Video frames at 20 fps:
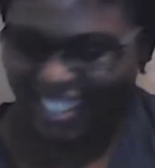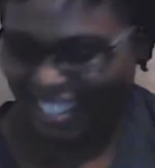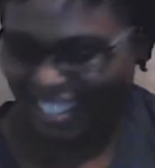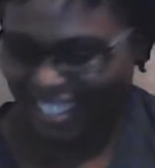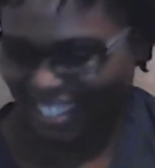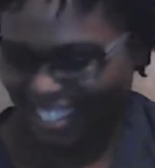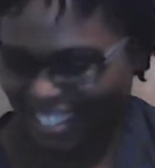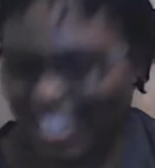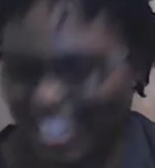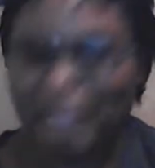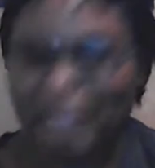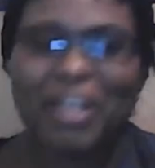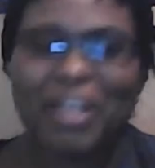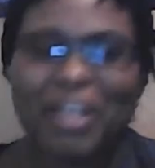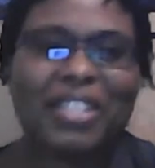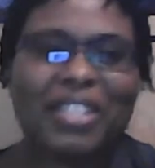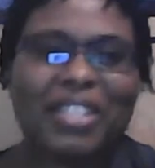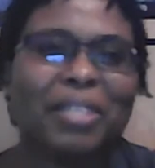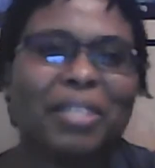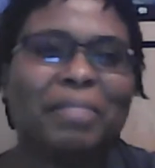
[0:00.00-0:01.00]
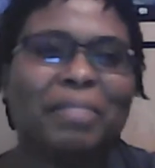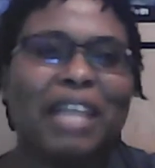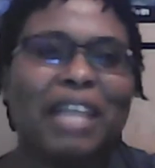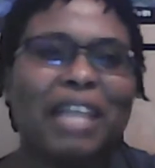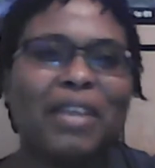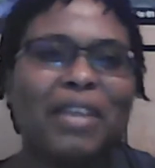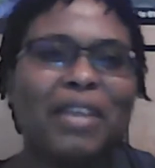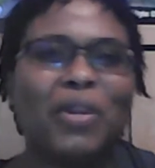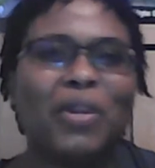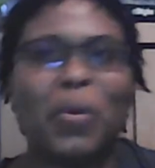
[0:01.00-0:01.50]
so yeah, because sometimes
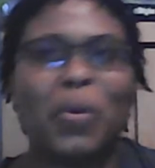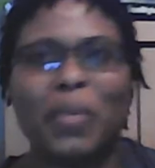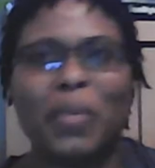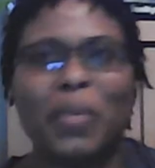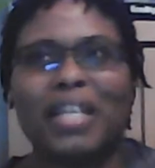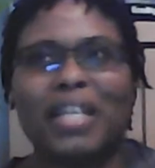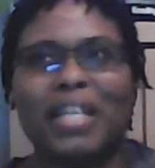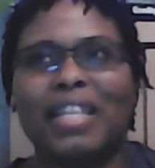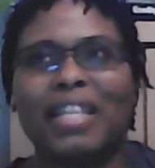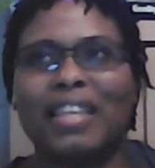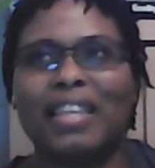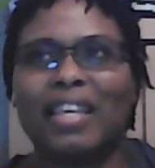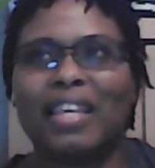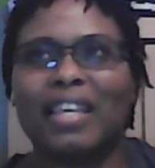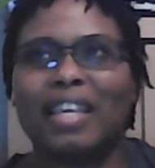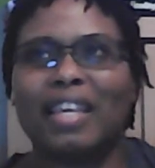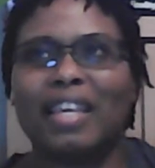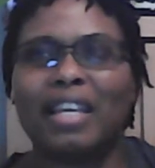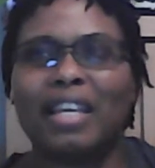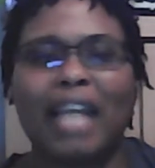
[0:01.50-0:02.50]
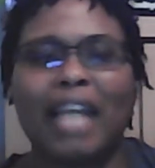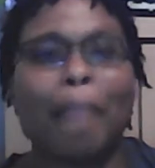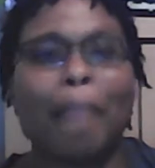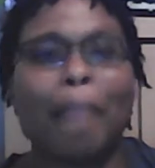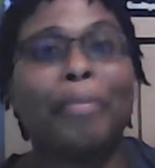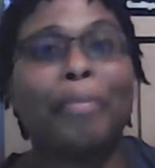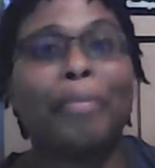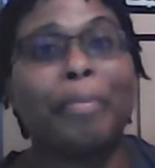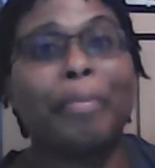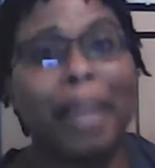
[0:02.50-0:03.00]
you know with the like
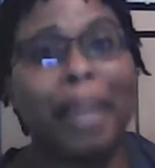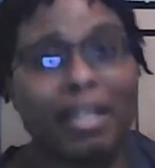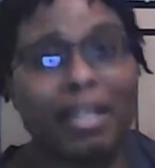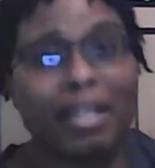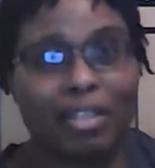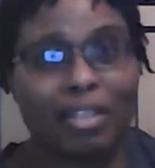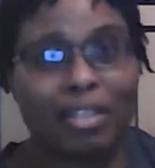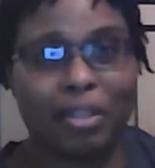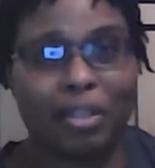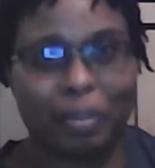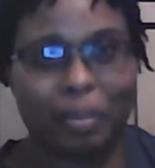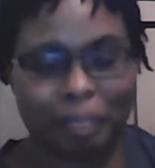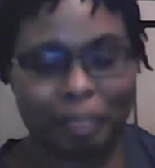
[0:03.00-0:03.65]
pimento,